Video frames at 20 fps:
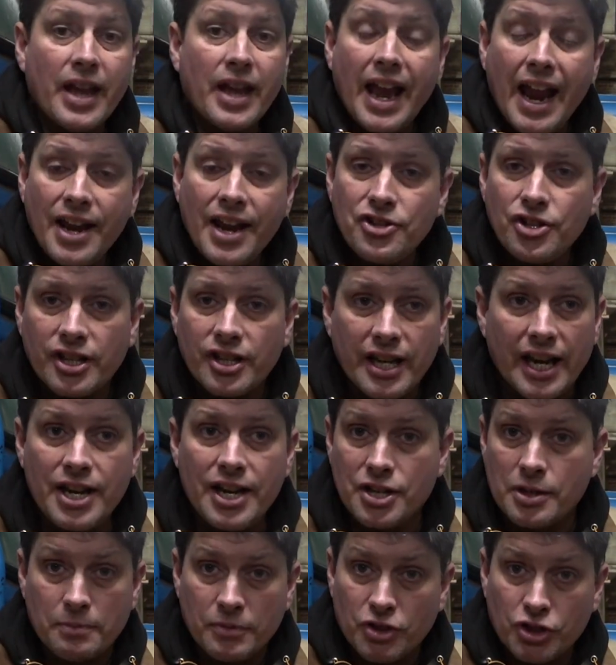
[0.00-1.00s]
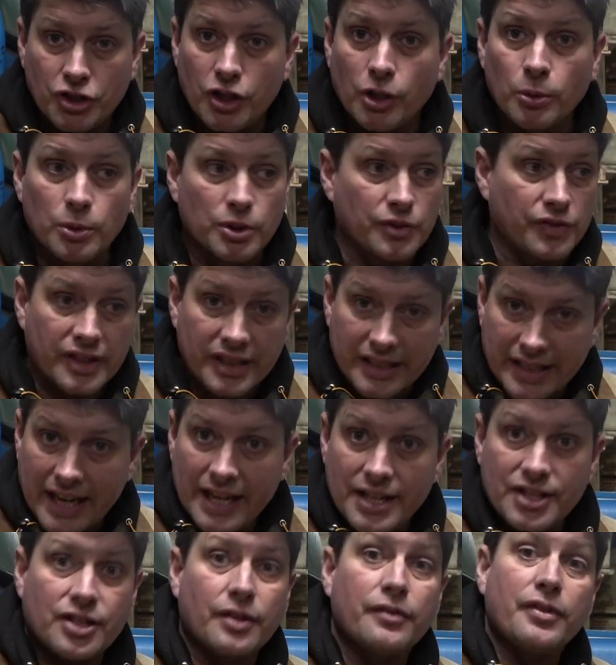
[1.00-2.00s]
education, schools for the
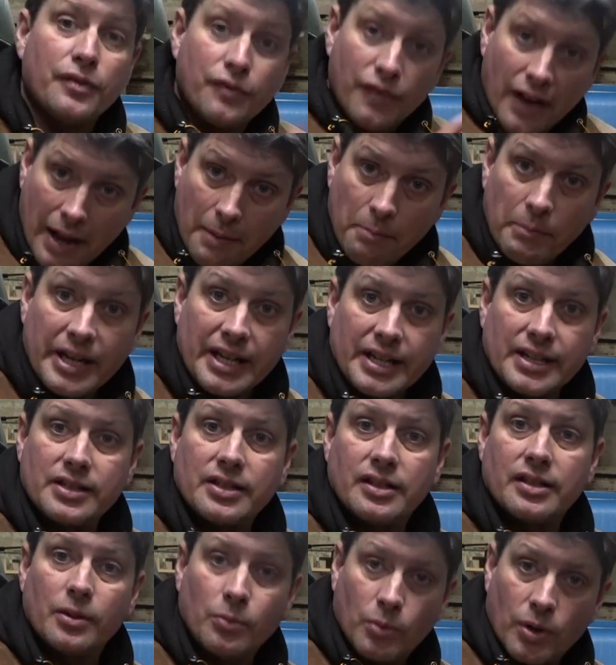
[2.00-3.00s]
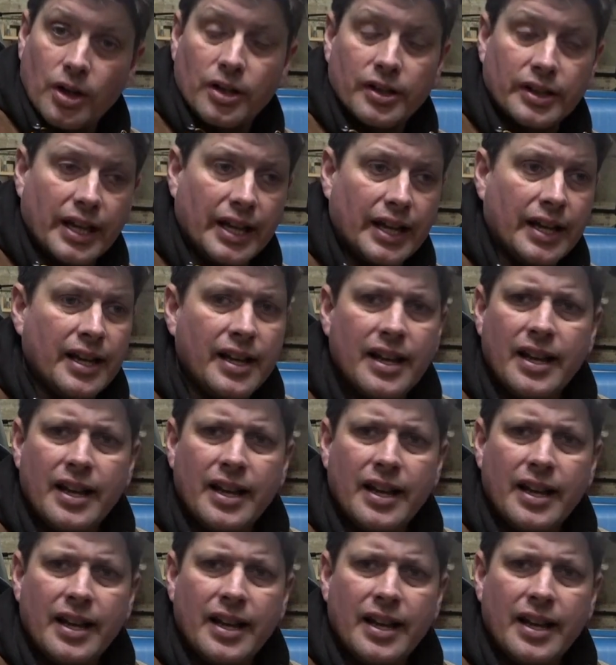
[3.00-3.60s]
kids of the families that work there.